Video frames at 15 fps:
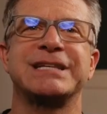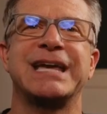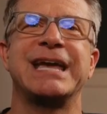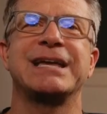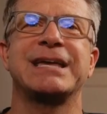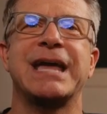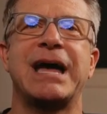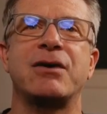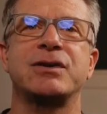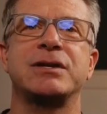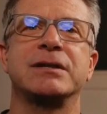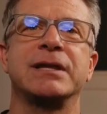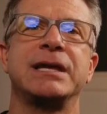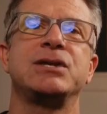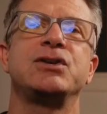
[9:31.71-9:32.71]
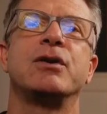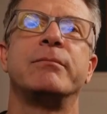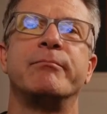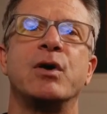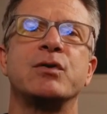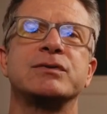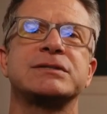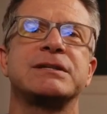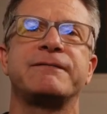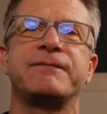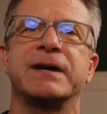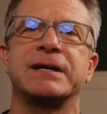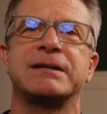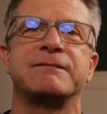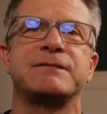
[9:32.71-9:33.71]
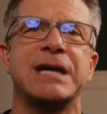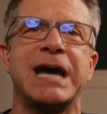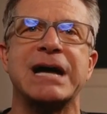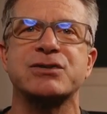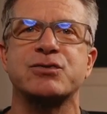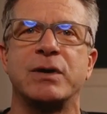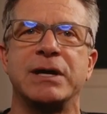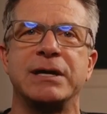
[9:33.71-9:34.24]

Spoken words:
and calculate your most effective tax rate.